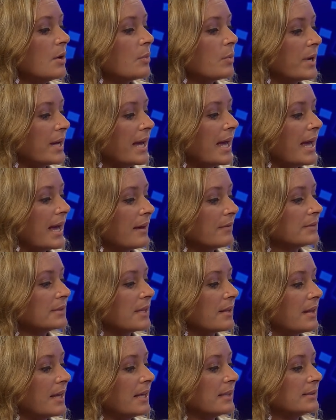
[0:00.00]
we have
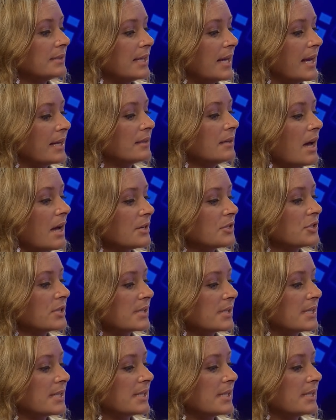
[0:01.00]
to then take not
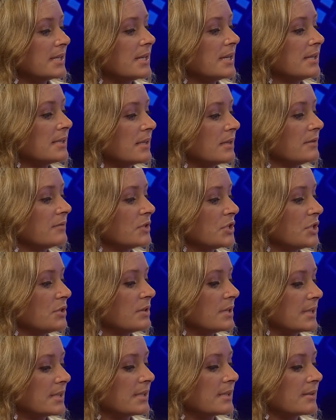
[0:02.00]
just the season of
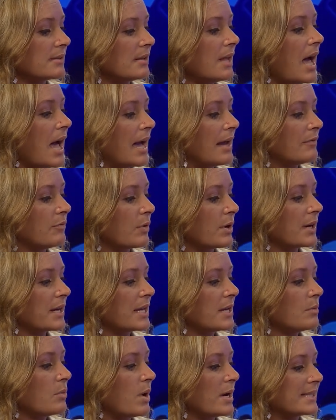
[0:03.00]
Judas's life where
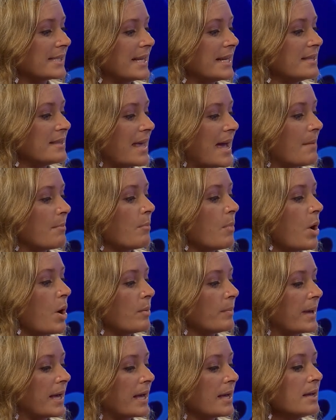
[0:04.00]
he was in that
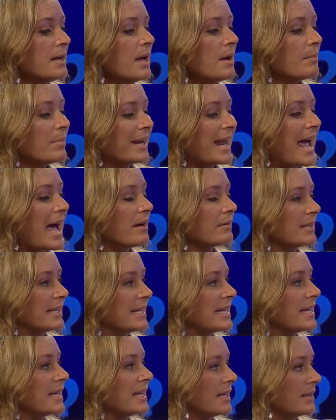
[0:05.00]
moment, but how did
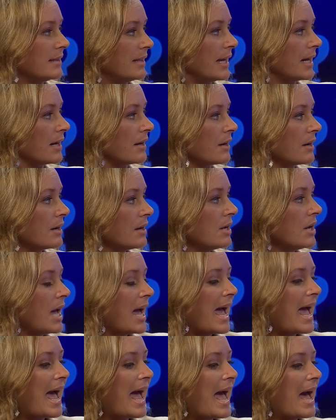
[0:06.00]
he get there?
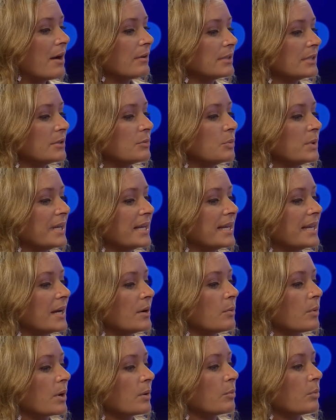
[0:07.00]
How did we
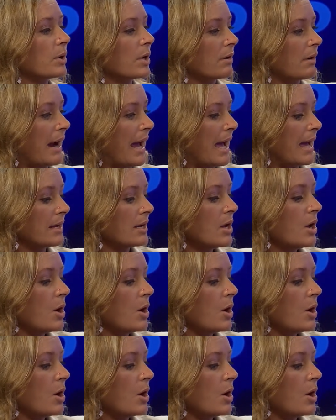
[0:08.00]
get where we're at?